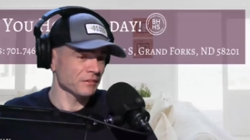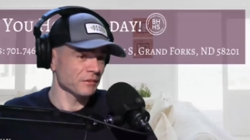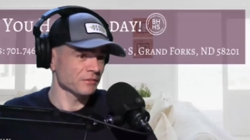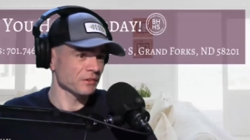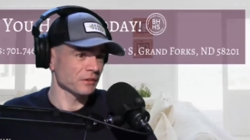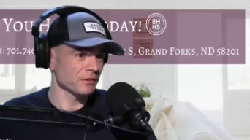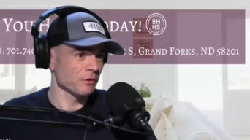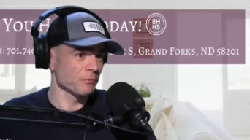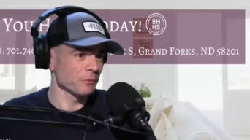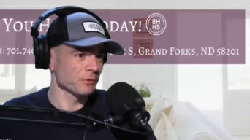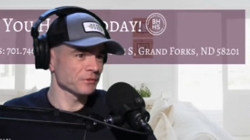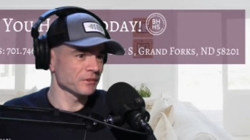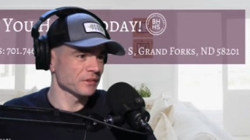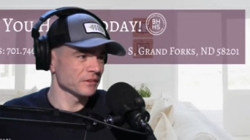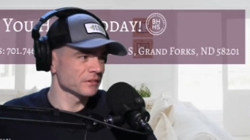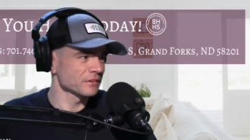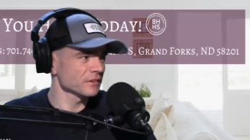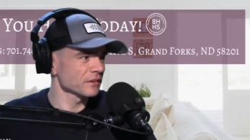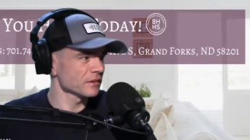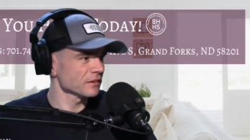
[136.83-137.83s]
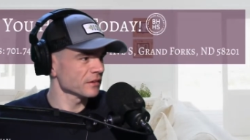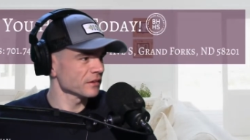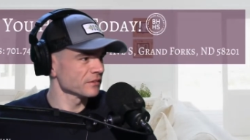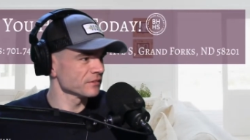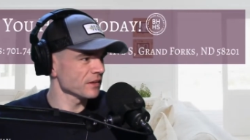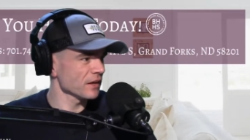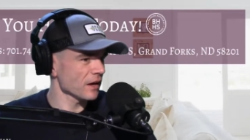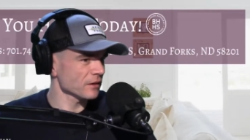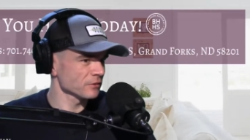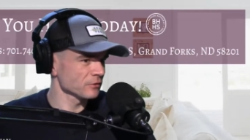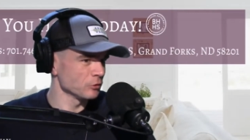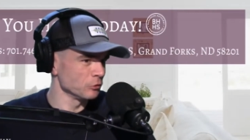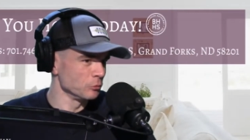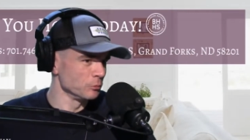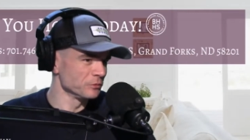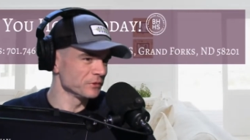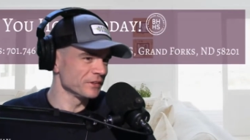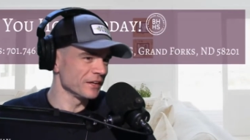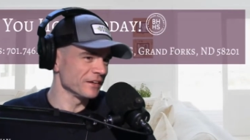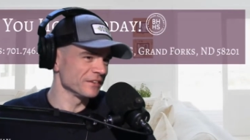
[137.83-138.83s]
like almost an exact
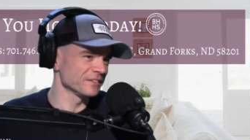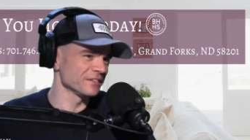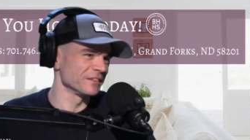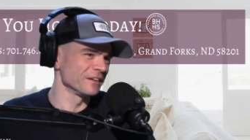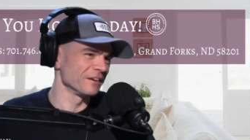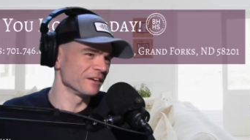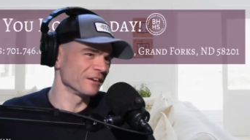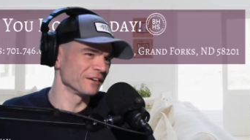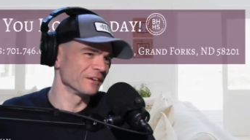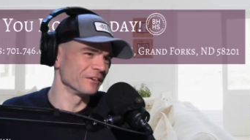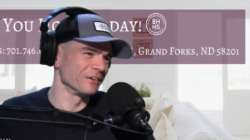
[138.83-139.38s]
doomsday scenario.